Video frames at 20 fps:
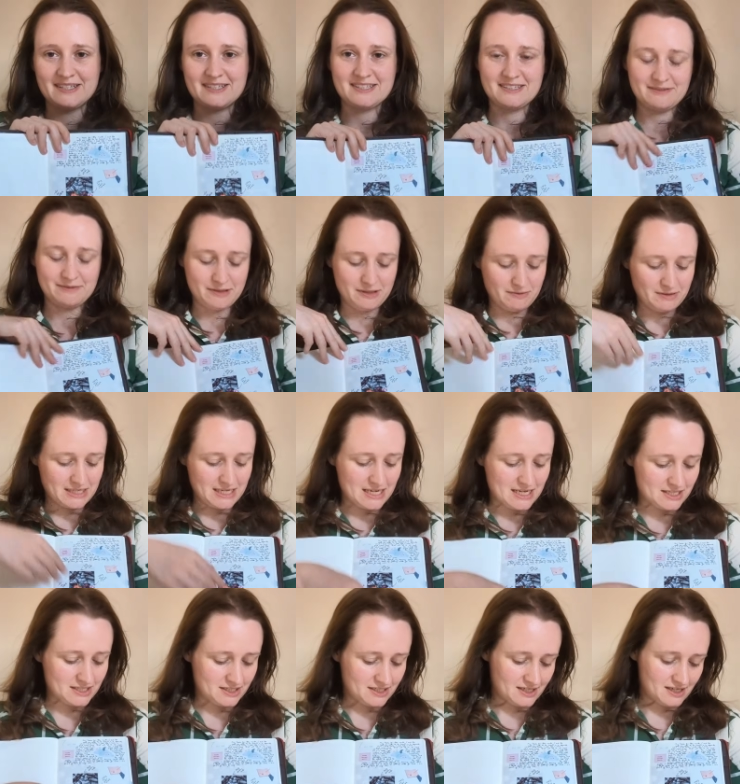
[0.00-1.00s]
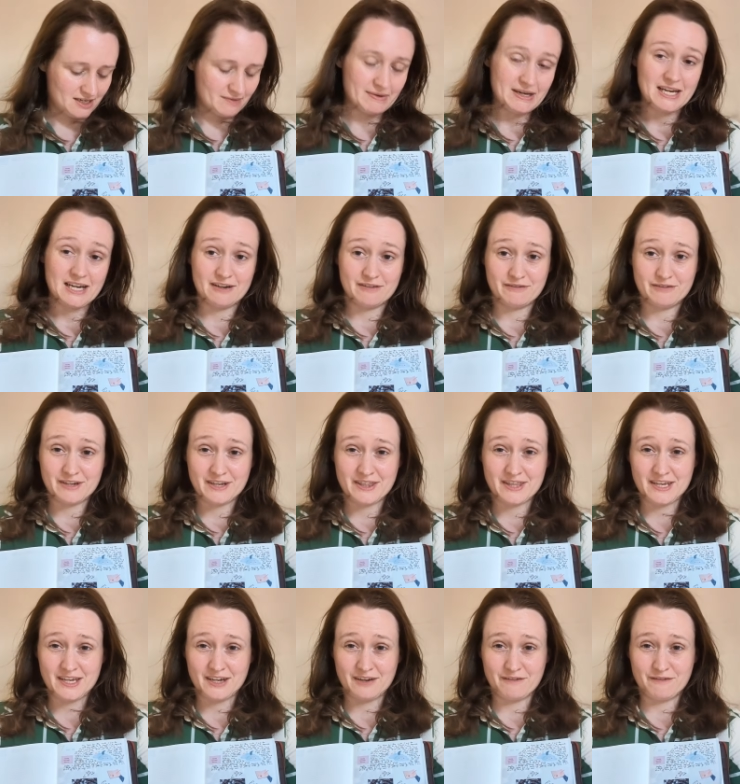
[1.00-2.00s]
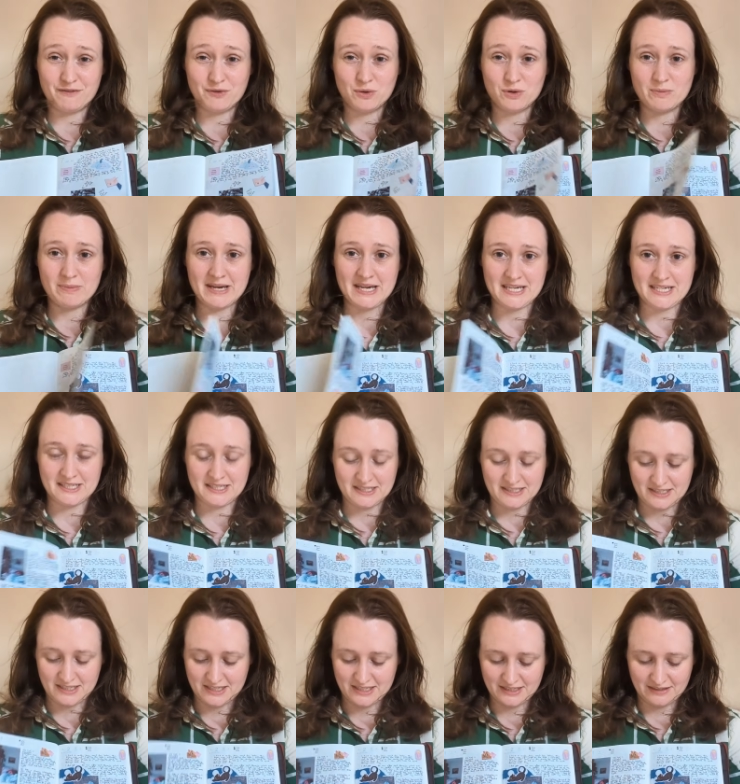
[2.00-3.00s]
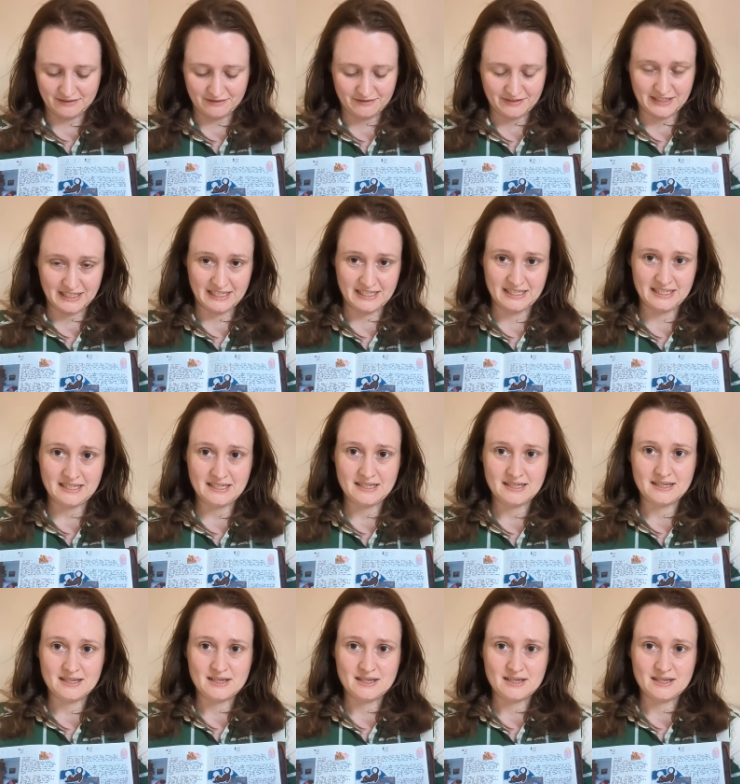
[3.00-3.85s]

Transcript: So we were catching up. I have, I think, 4 pages that I didn't fill in,